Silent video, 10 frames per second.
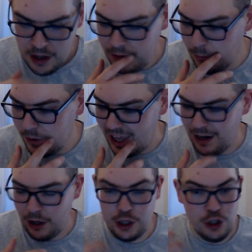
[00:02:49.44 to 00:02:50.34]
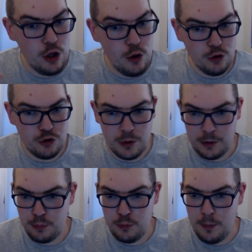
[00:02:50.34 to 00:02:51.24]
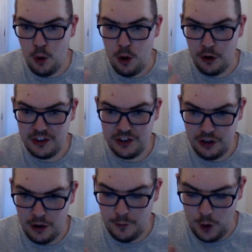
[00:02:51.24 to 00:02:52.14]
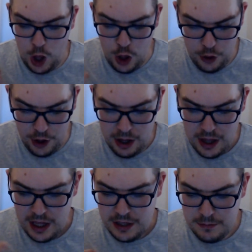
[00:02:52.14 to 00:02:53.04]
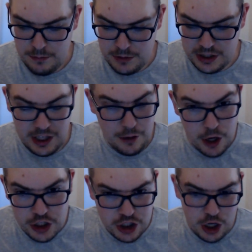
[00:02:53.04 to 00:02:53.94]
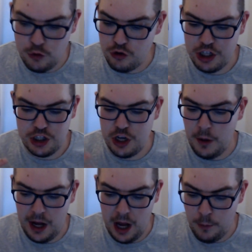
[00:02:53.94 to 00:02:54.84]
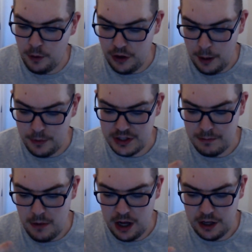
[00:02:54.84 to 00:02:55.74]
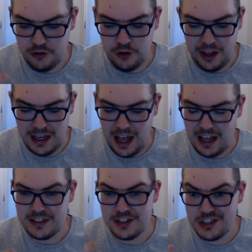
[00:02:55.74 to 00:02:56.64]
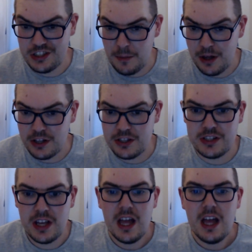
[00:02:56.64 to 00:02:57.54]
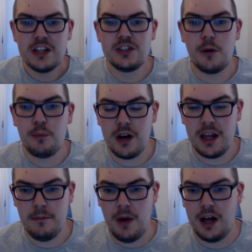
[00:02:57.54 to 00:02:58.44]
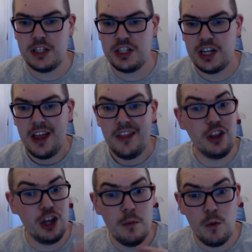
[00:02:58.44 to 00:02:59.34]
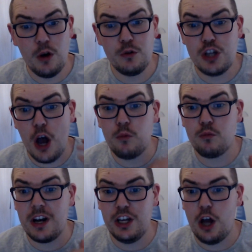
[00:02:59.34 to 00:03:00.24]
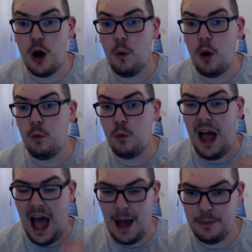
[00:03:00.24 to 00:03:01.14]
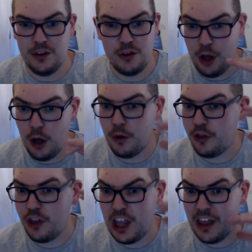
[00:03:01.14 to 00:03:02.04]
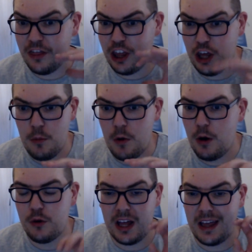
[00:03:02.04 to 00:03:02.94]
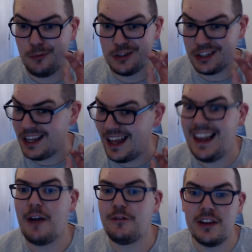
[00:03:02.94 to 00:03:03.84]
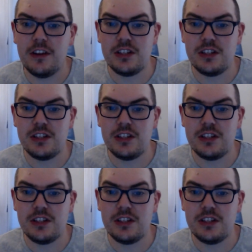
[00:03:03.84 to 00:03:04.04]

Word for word: Then we get like news re- reports and stuff of other mysterious children showing up with numbers and markings on their necks and stomachs. So pretty much the human world don't really know what happened. The, the, the human world was left in the